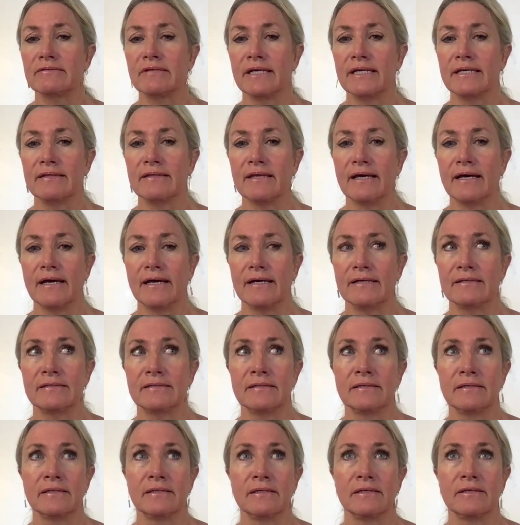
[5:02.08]
like that
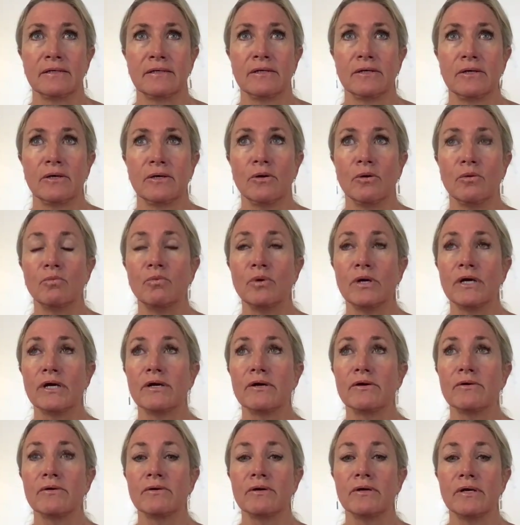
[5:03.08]

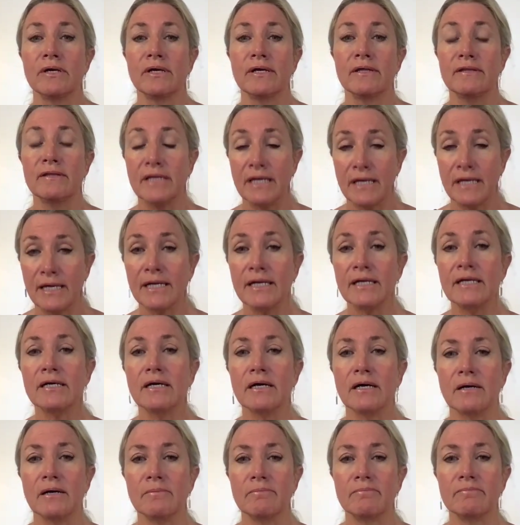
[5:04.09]
where the
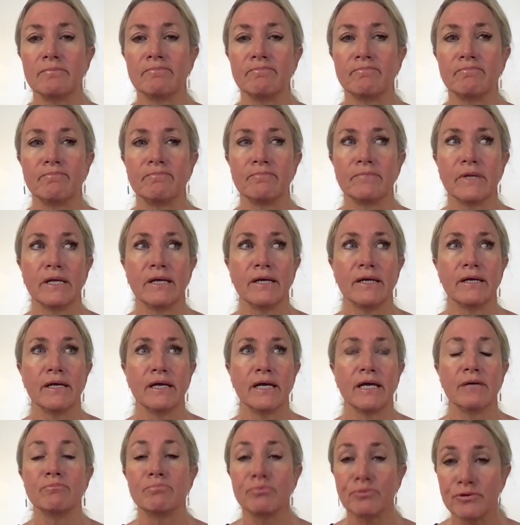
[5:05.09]
income,
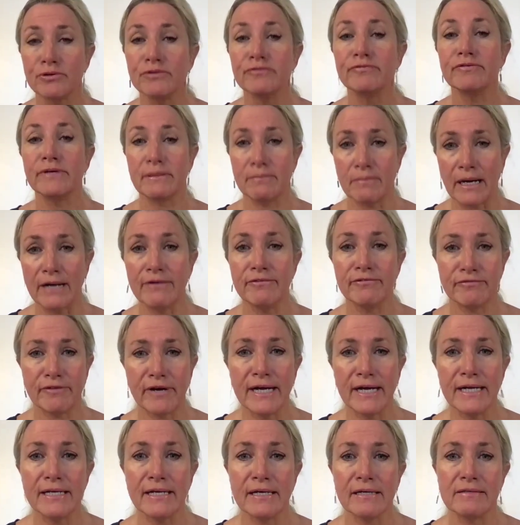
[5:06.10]
improving my
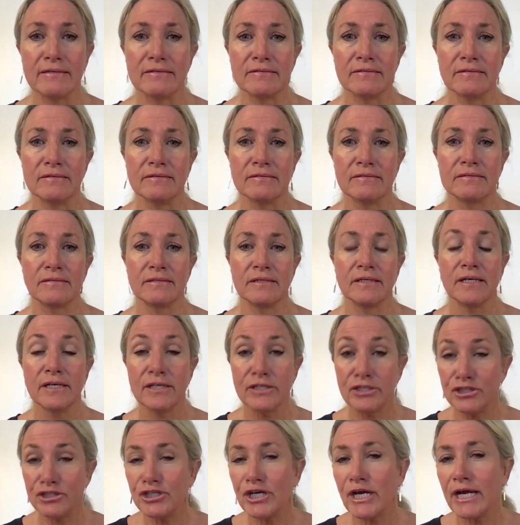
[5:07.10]
finances
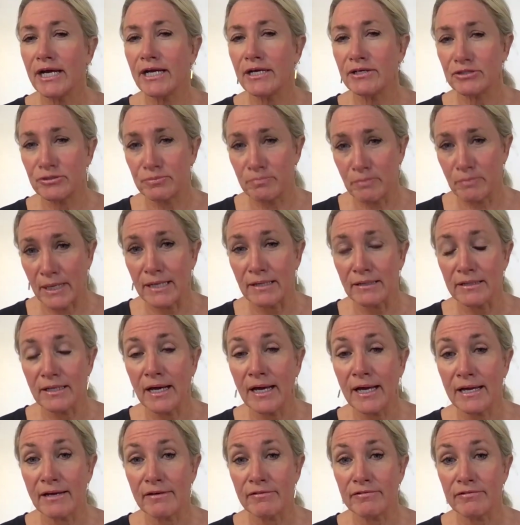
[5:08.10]
changed my
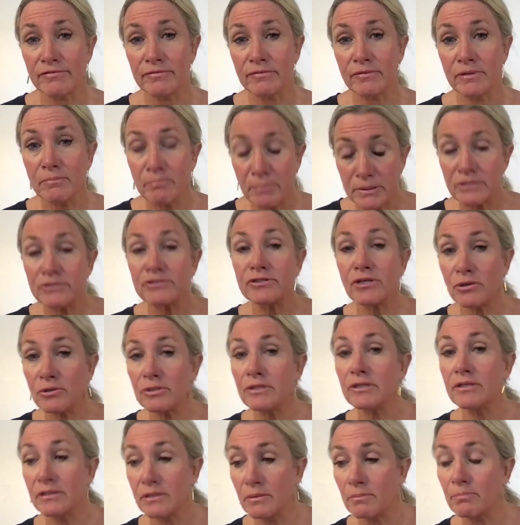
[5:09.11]
life, but so
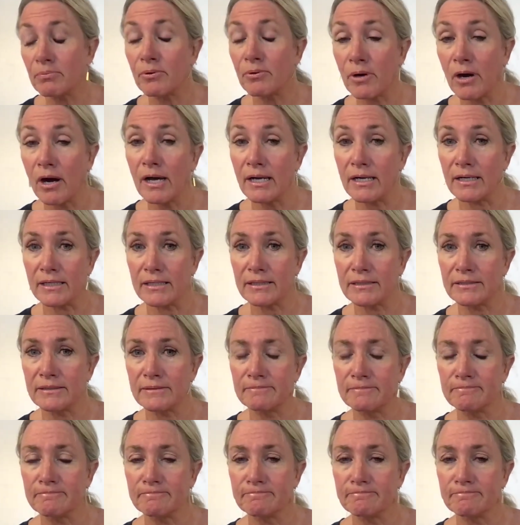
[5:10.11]
did the product.